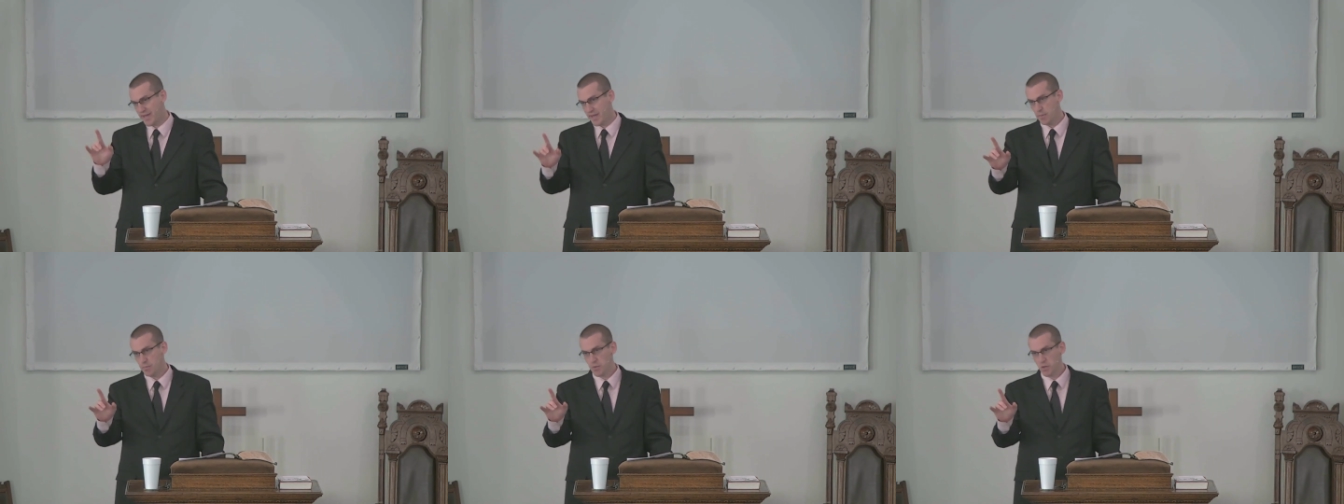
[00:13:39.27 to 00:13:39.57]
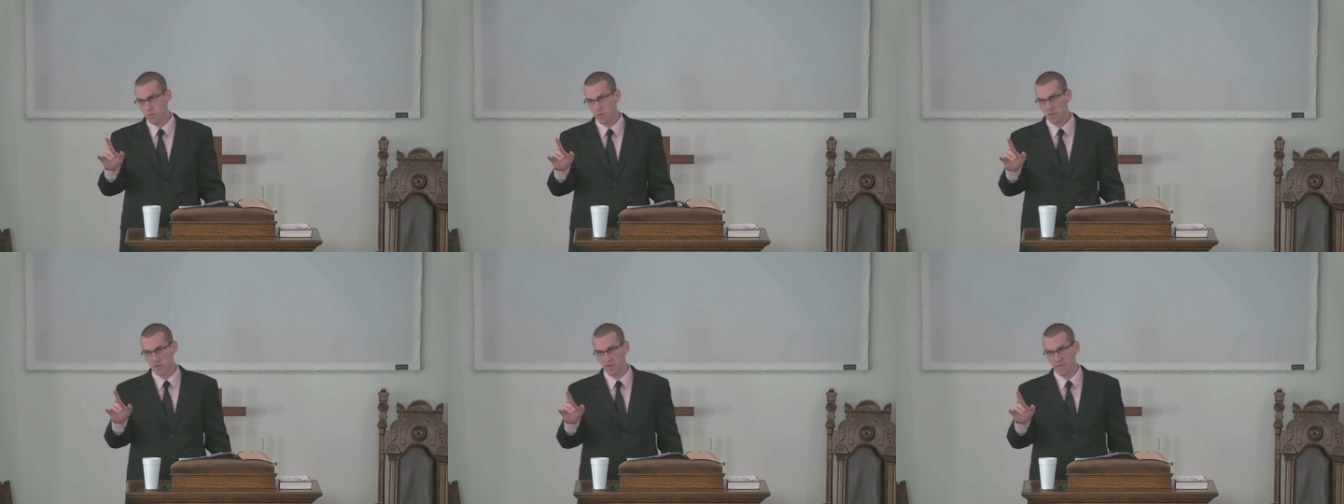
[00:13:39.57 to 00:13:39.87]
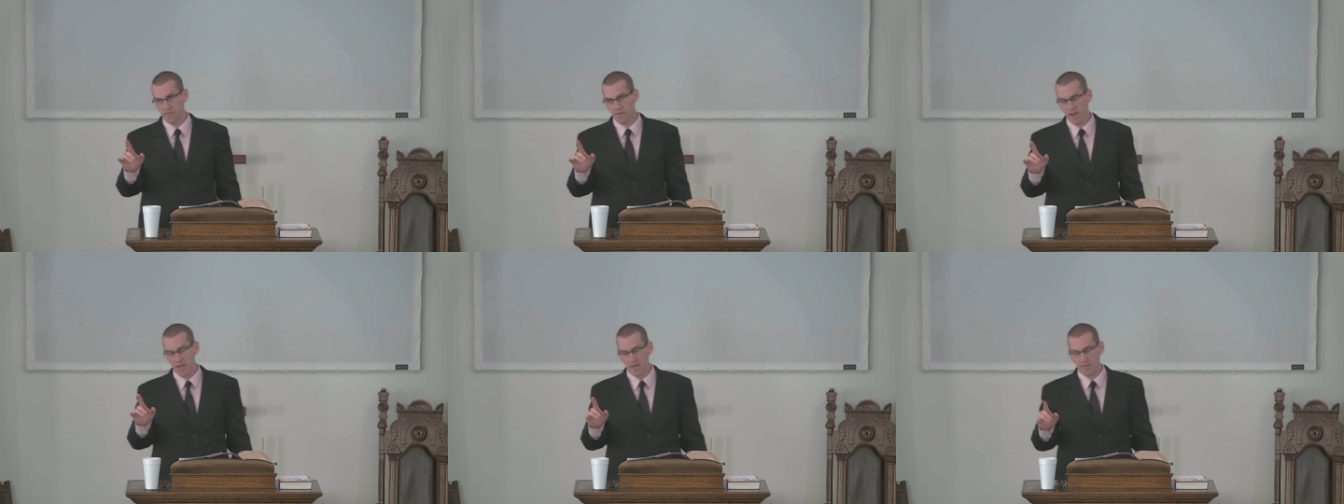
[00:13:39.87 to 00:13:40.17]
keep you in
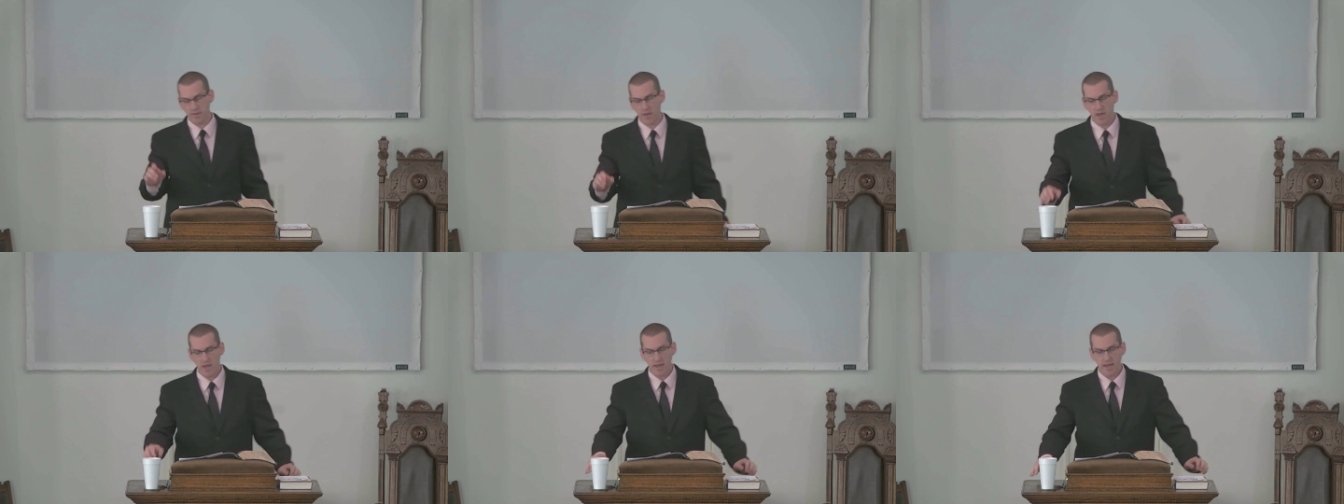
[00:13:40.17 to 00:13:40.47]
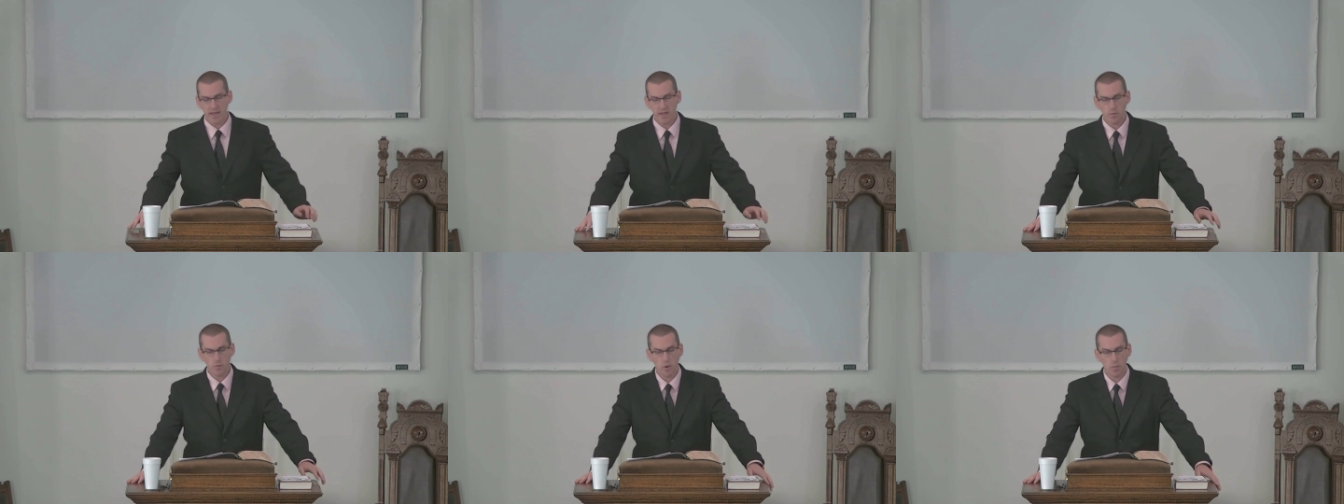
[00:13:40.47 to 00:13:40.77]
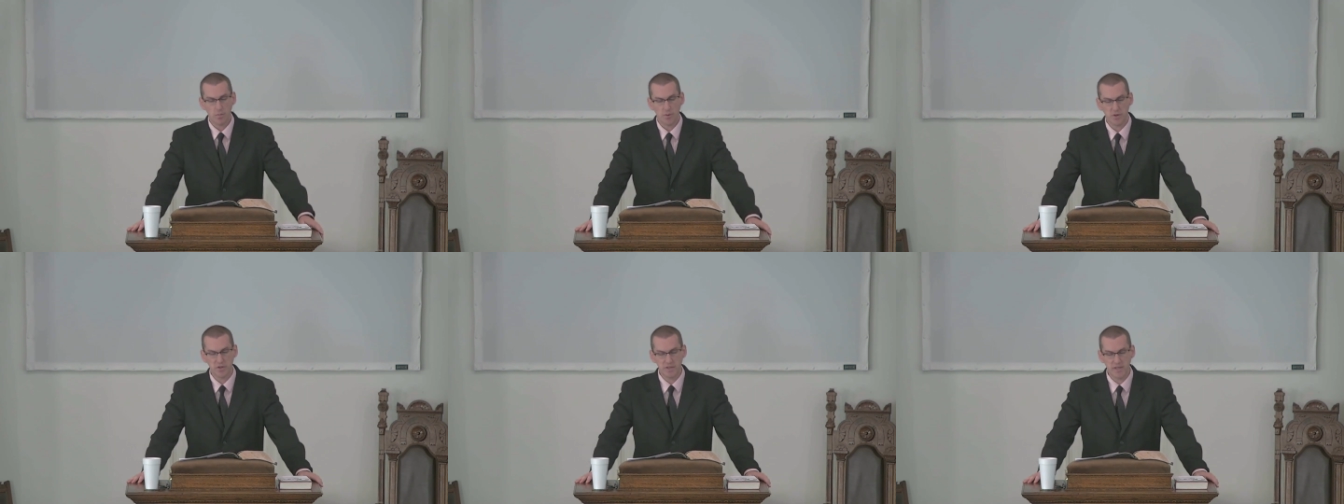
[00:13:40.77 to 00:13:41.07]
the faith. He
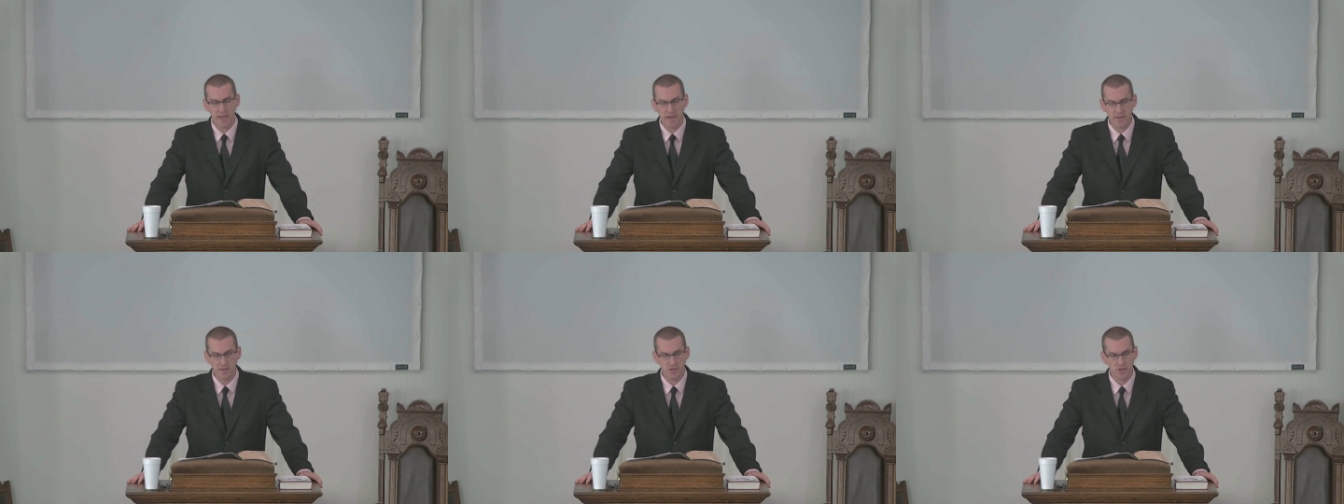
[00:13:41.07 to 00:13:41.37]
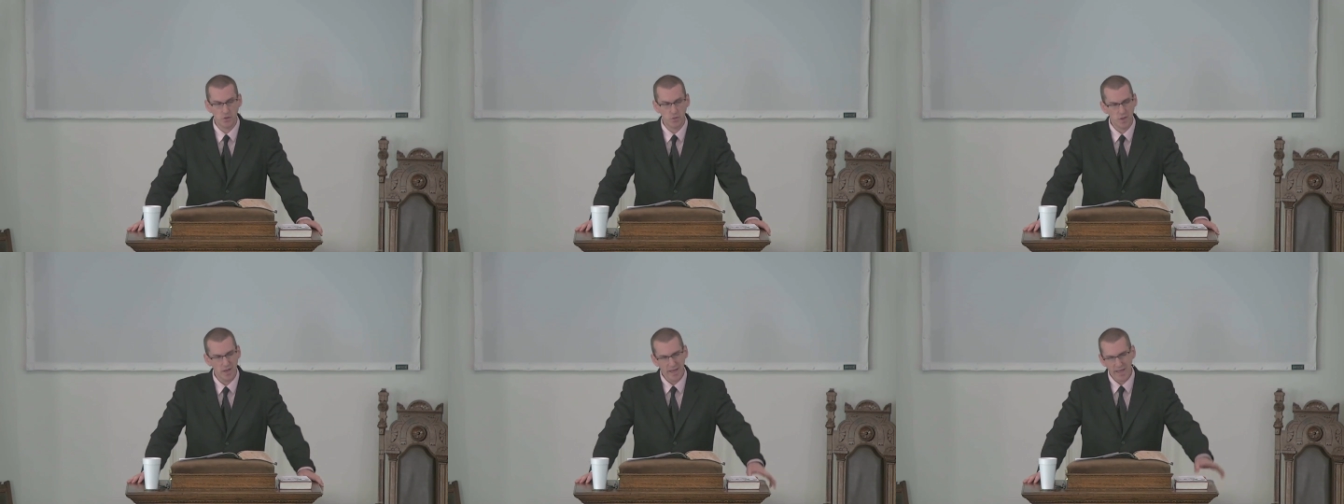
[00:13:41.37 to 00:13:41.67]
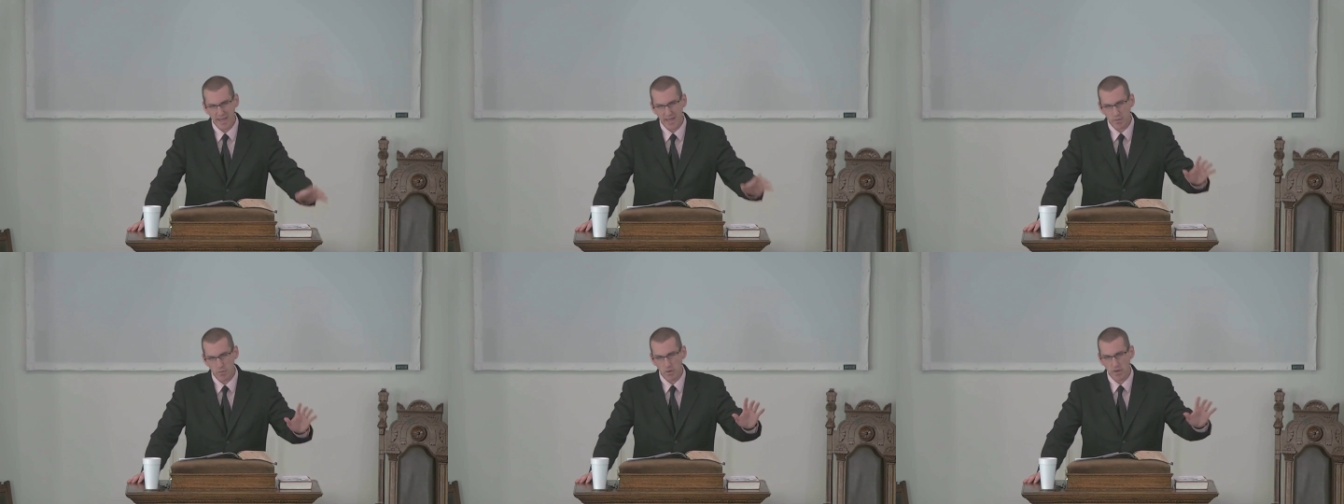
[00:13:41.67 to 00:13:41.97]
will protect you.
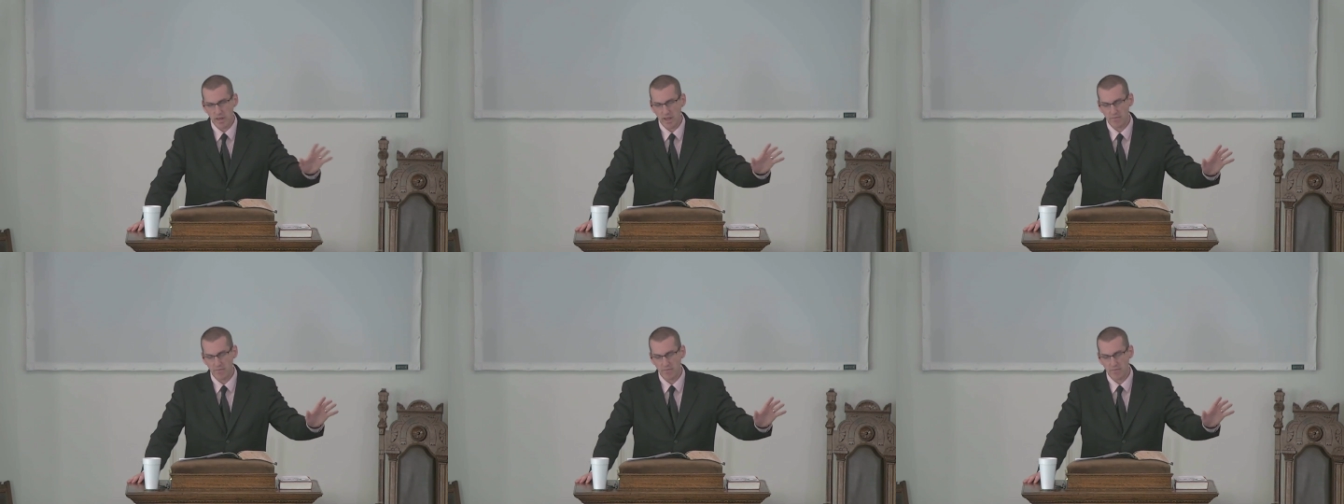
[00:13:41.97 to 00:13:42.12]
He